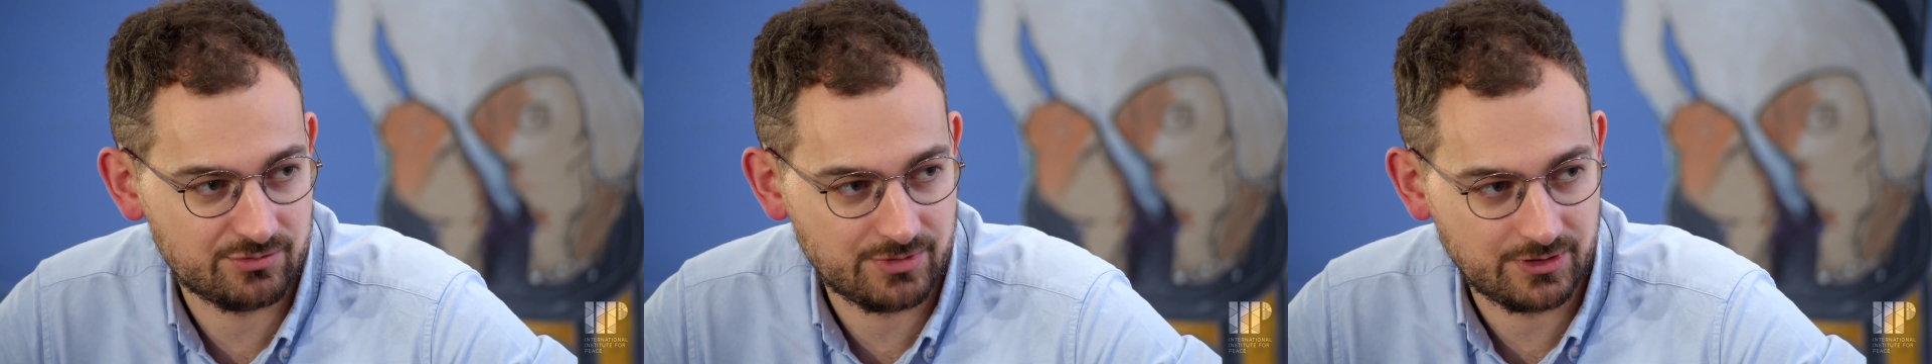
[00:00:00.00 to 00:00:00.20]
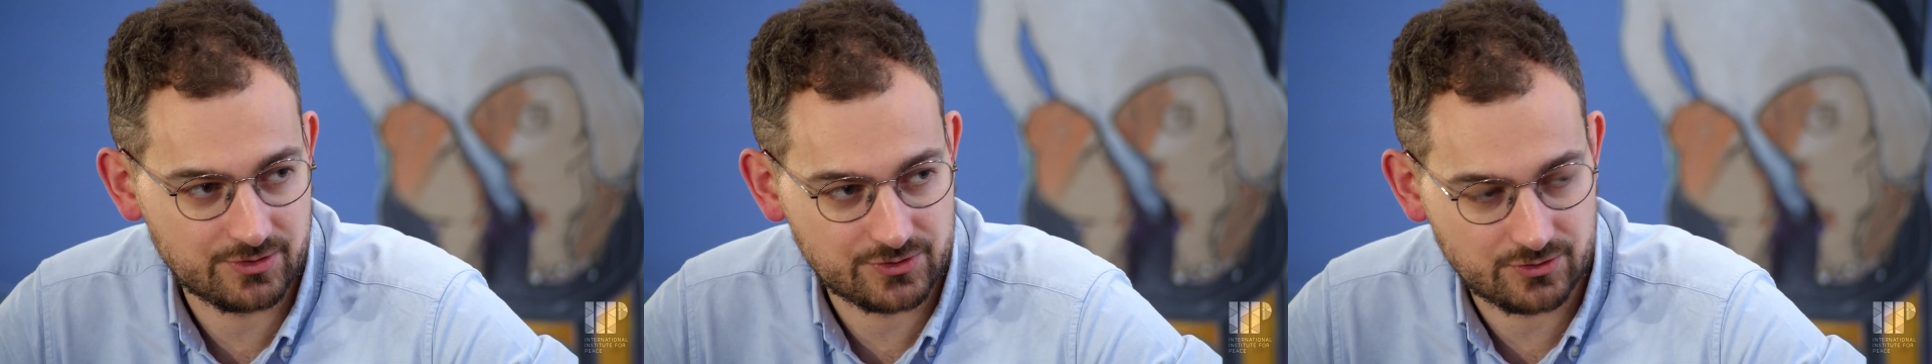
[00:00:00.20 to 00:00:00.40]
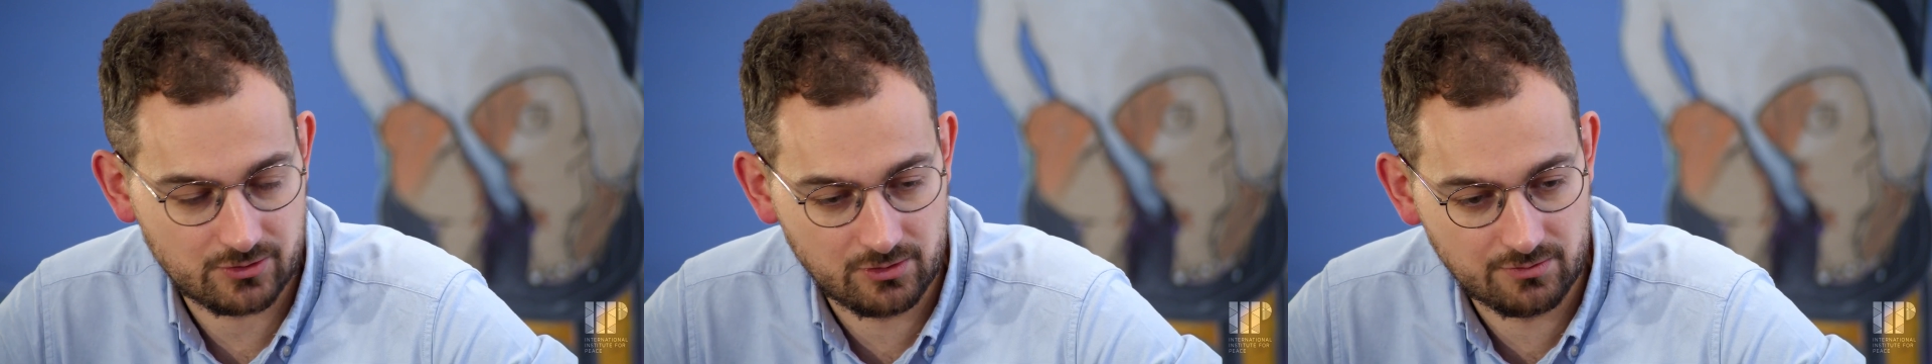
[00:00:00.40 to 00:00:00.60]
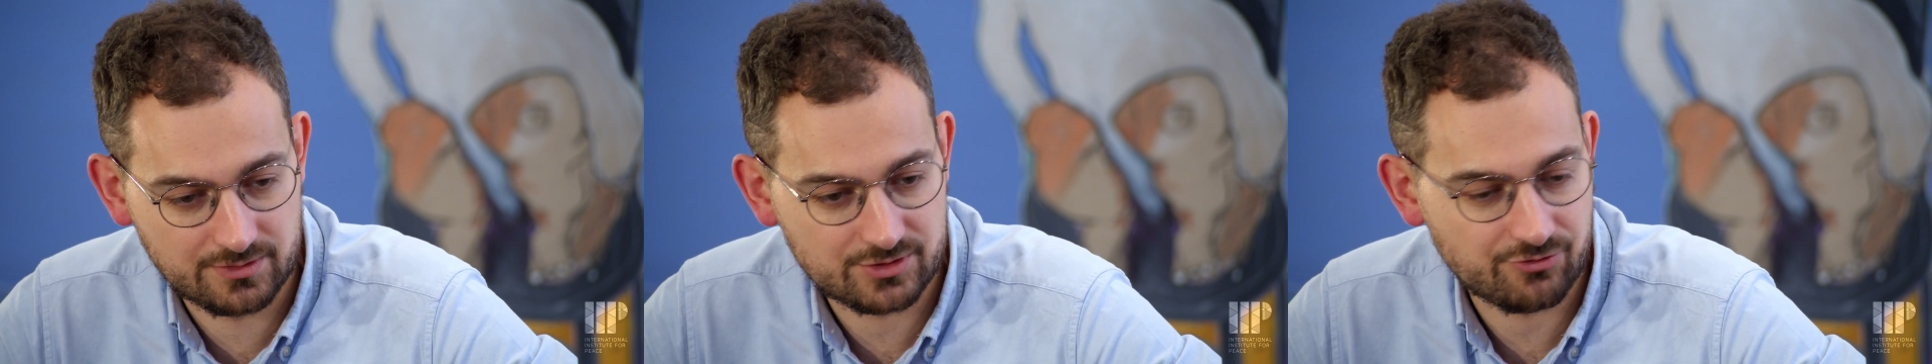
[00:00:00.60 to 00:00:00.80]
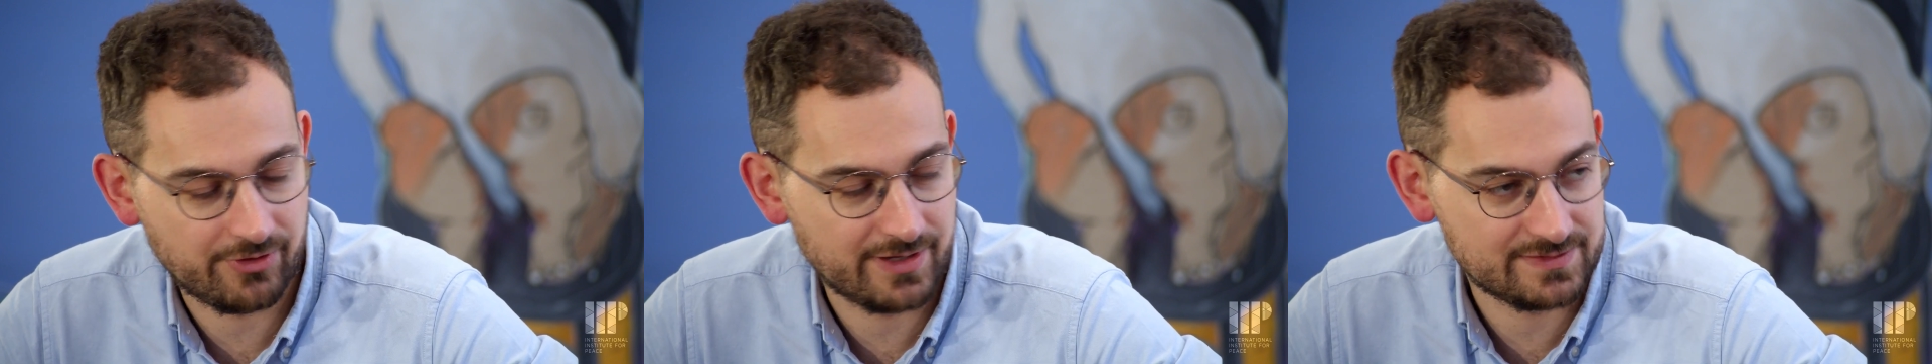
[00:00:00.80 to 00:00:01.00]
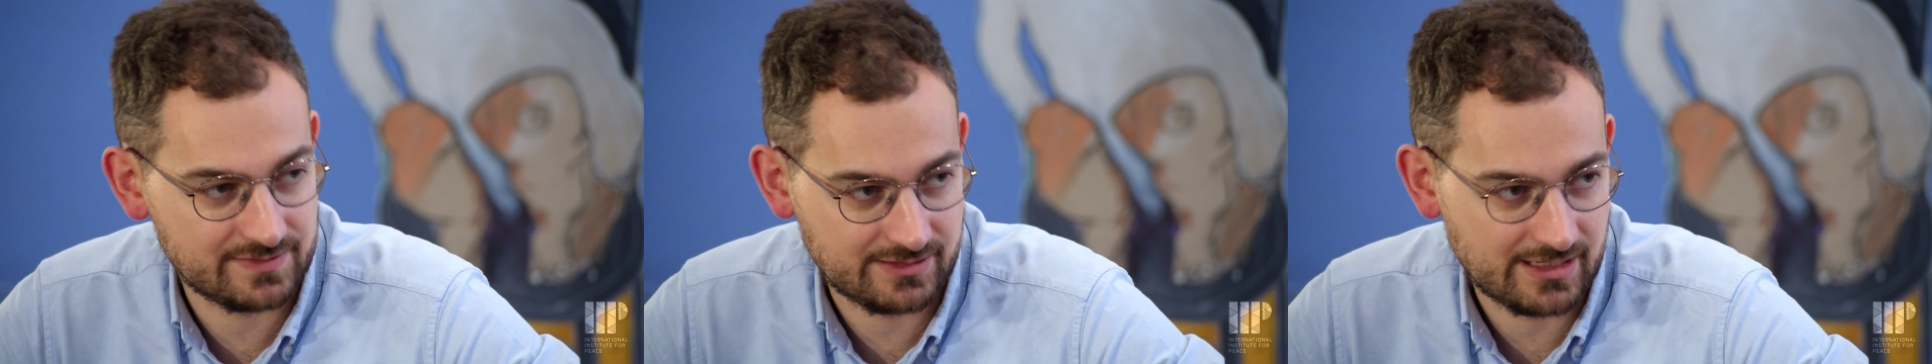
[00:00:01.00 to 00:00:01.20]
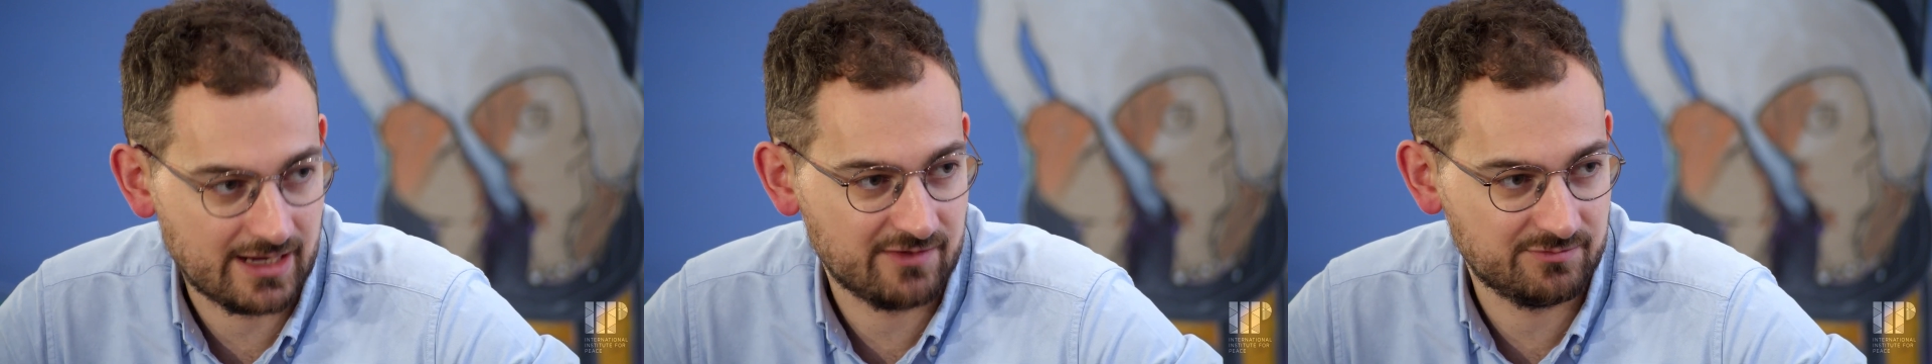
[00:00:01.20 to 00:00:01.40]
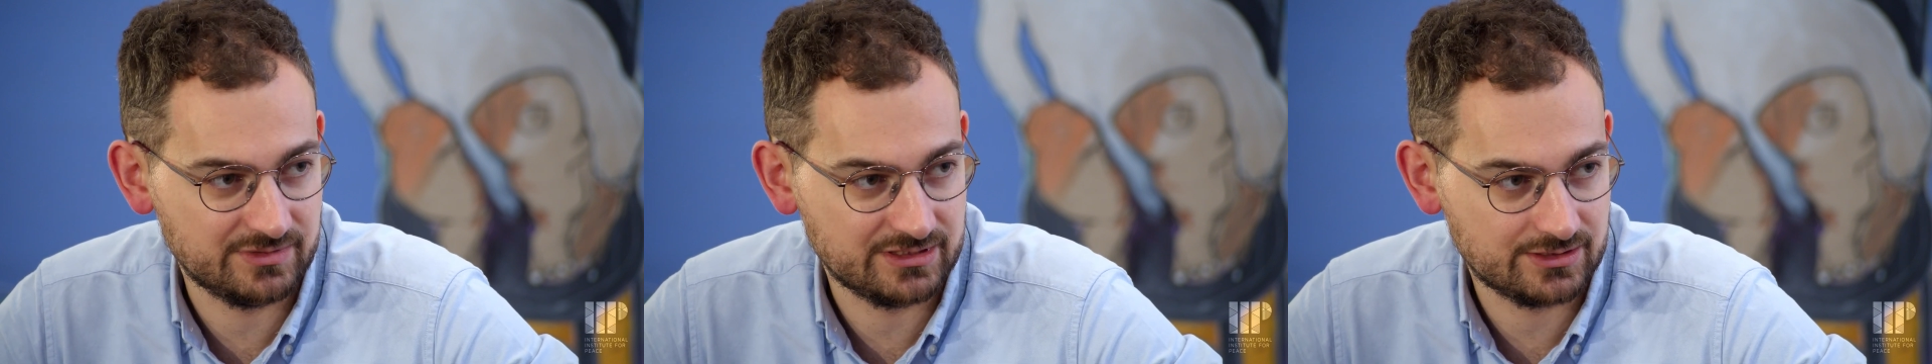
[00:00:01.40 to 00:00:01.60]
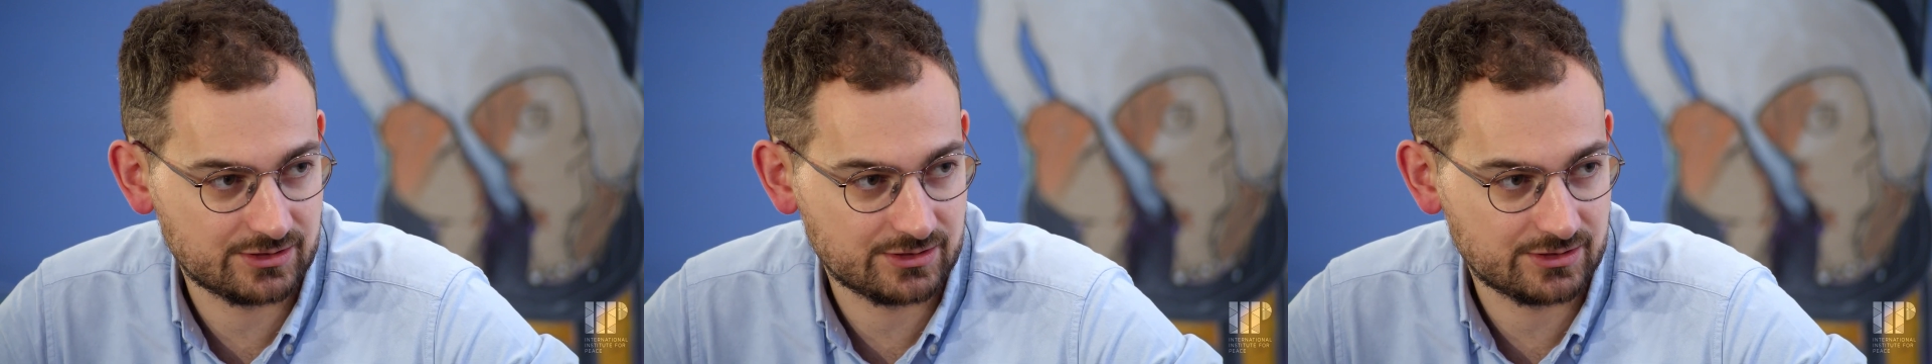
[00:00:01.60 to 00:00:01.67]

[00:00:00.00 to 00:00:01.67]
because all the trends that I have been